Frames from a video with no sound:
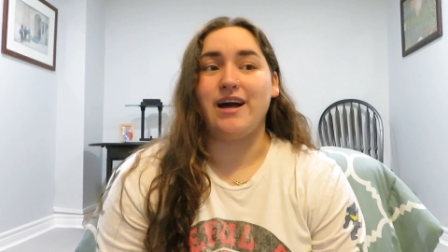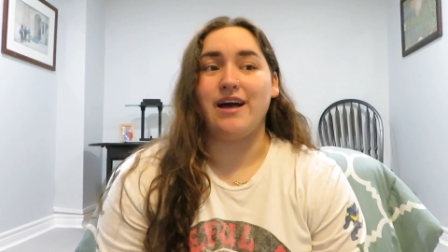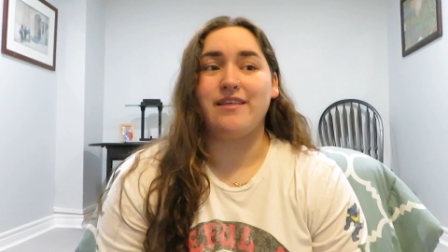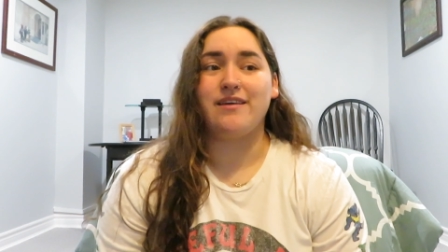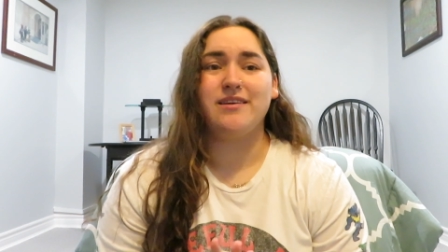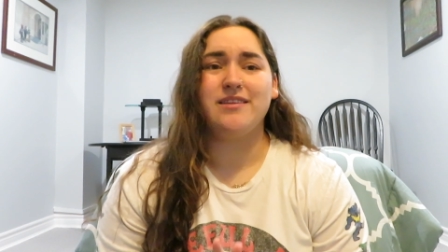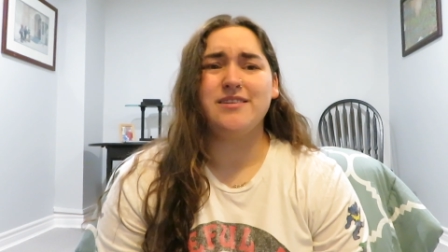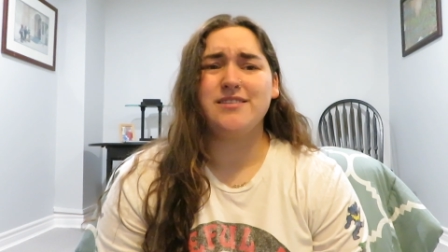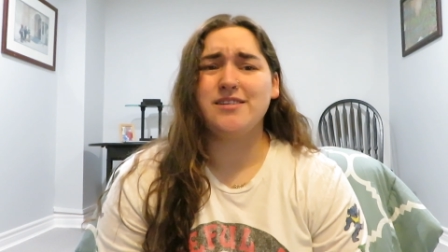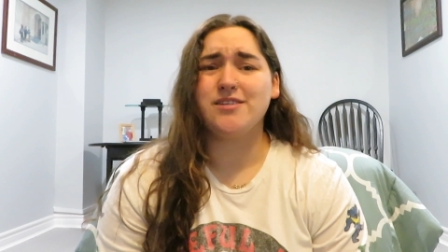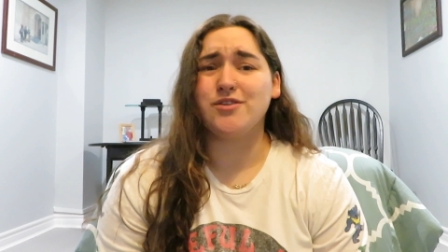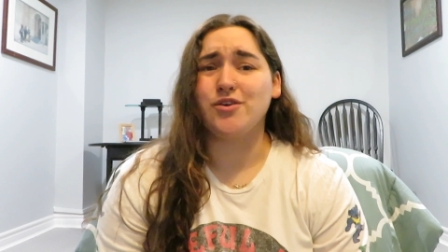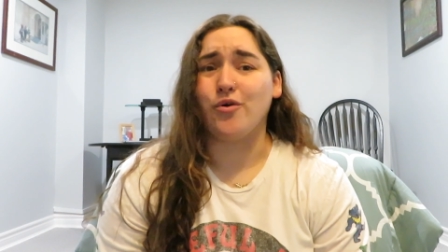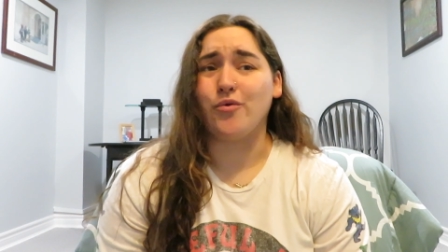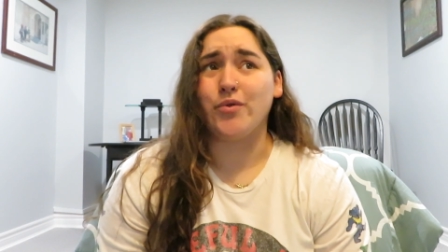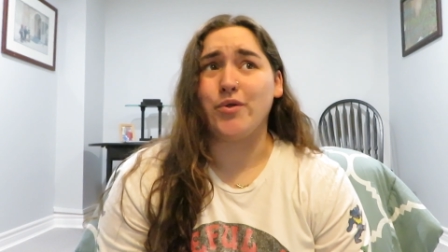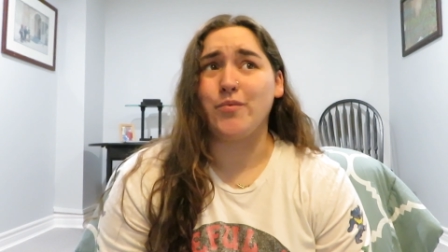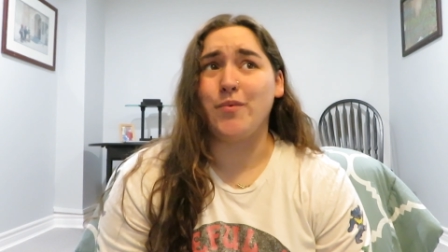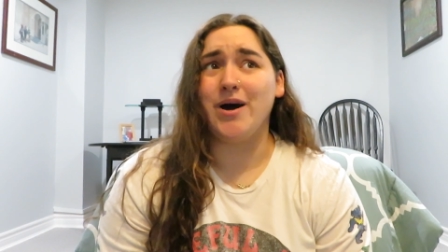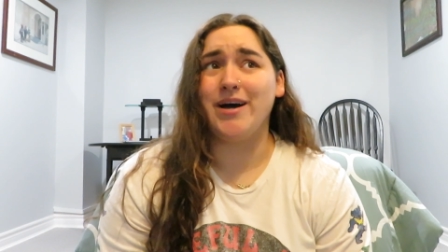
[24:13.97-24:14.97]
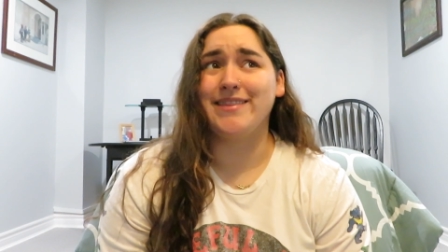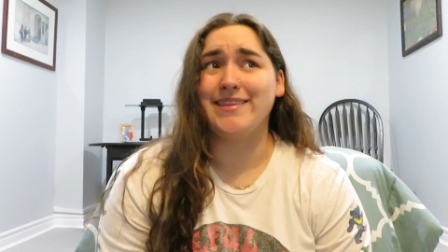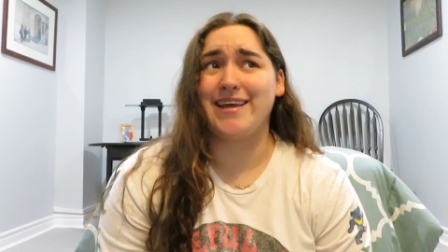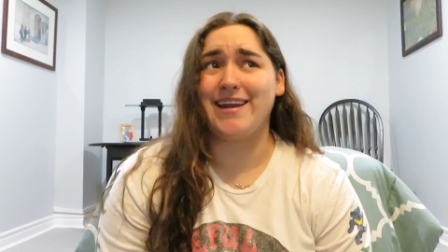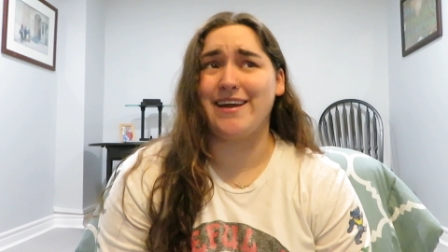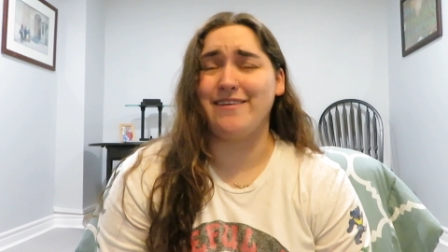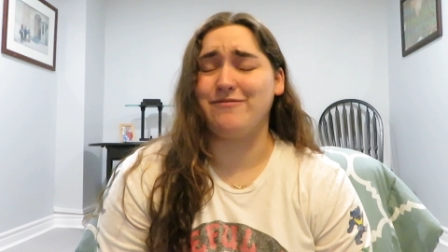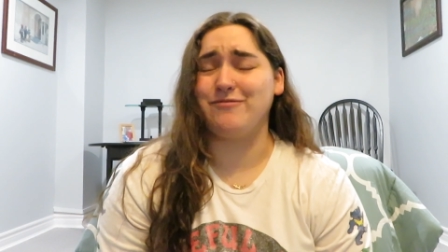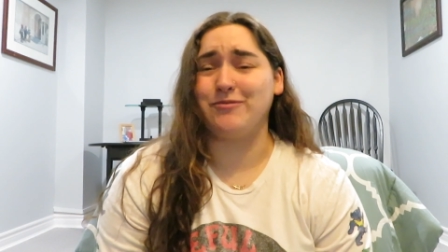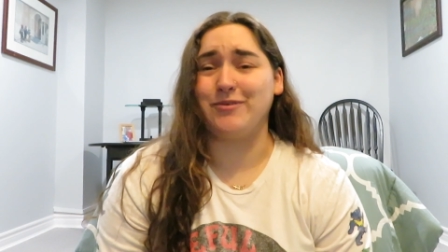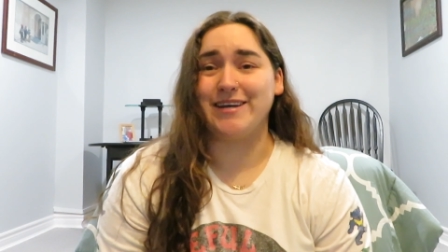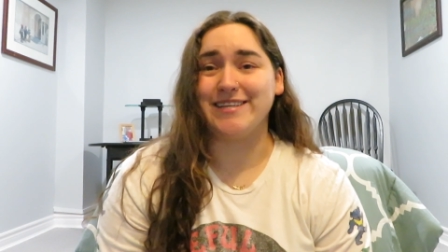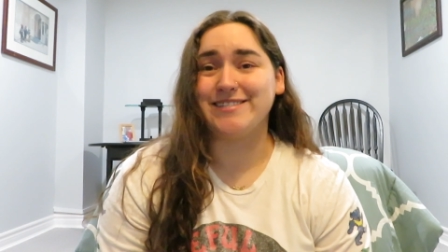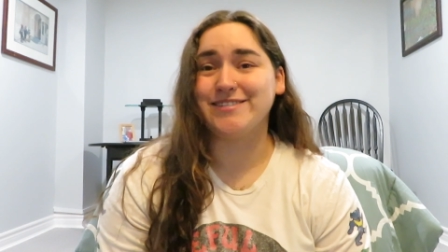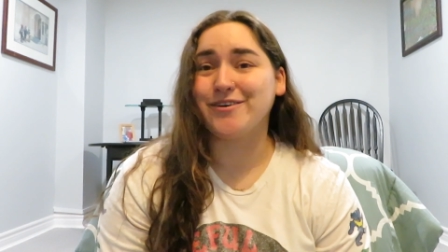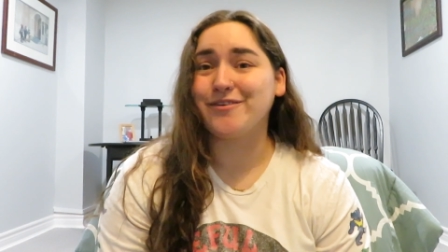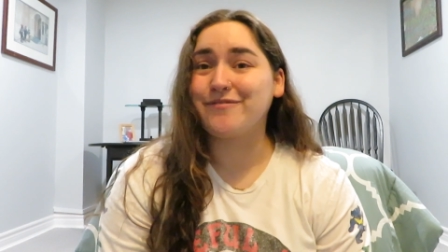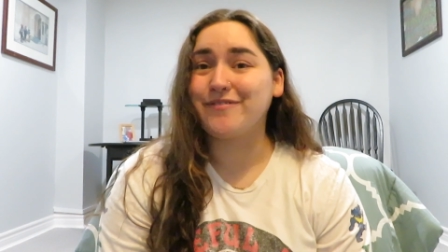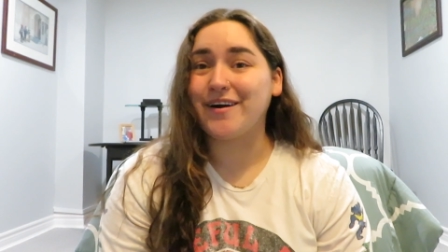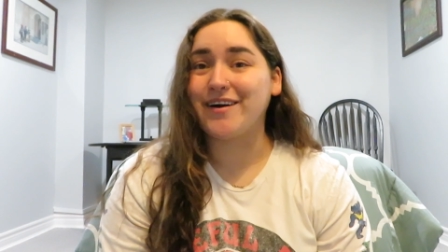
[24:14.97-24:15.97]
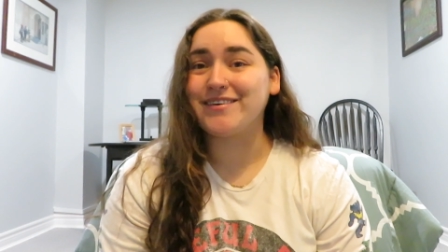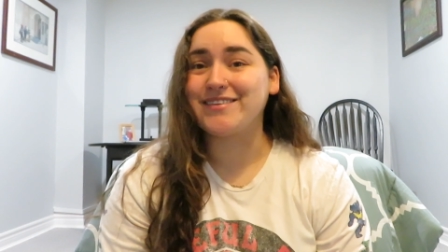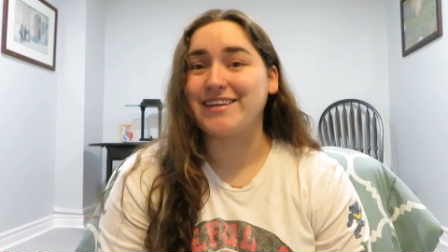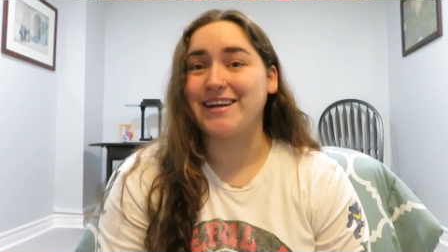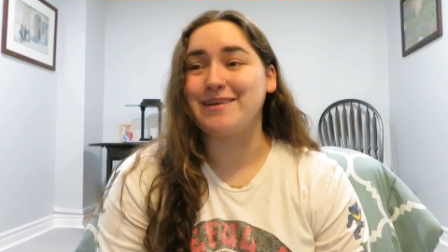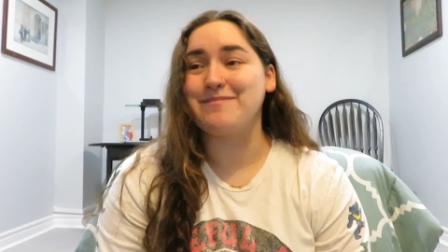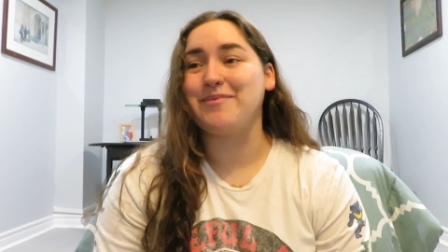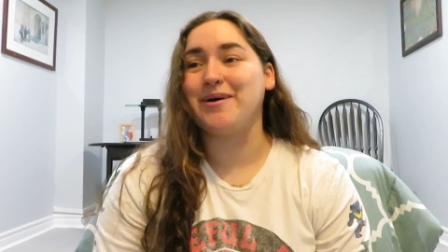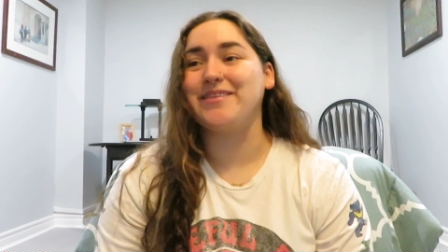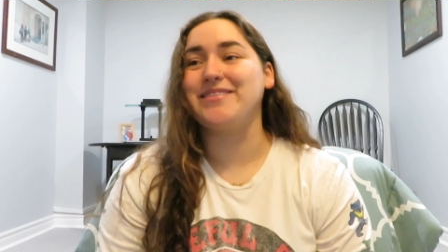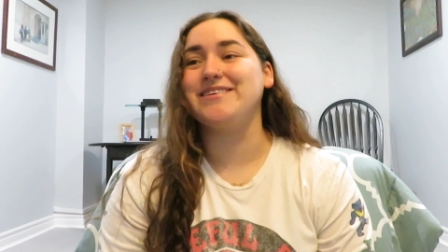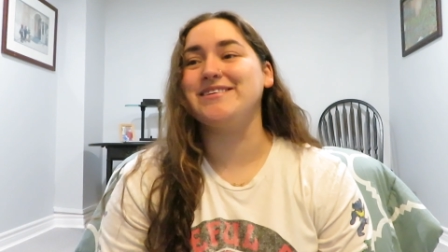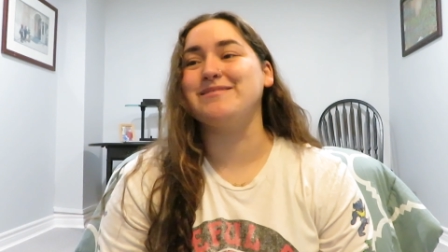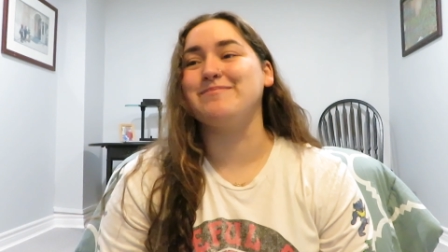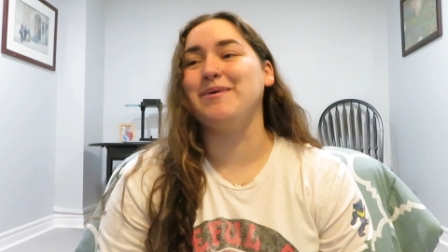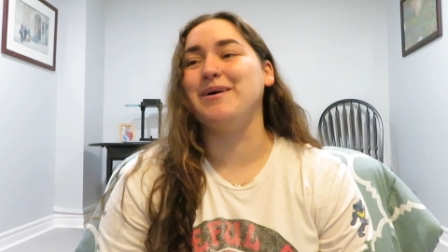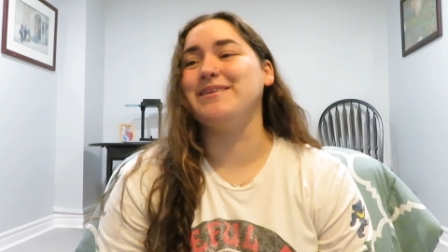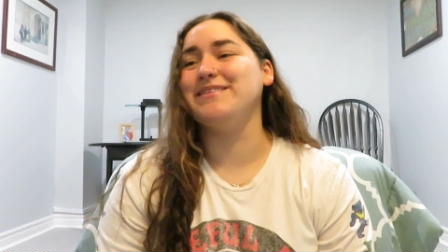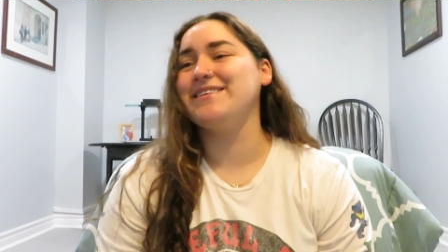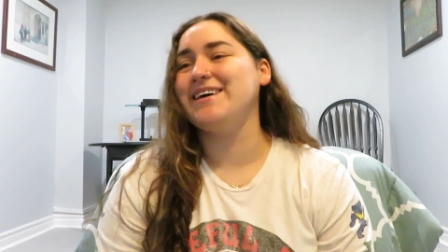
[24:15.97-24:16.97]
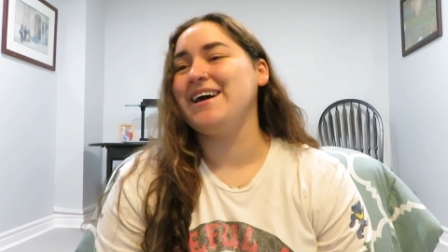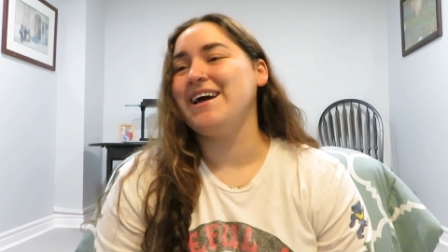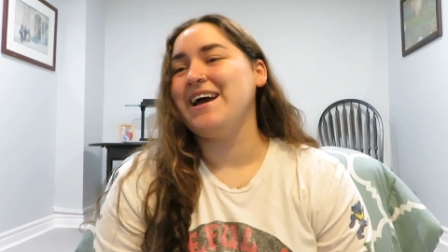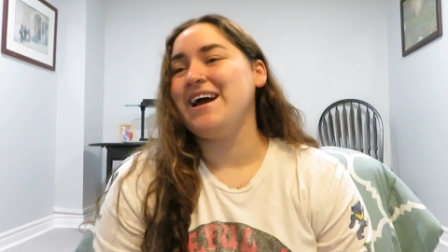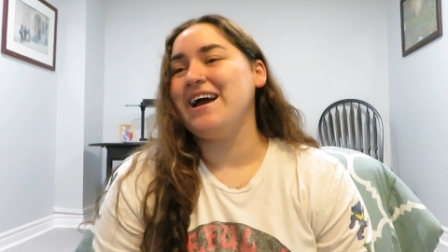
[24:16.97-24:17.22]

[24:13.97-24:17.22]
I think this is the only one that I've read so far that I bought this month,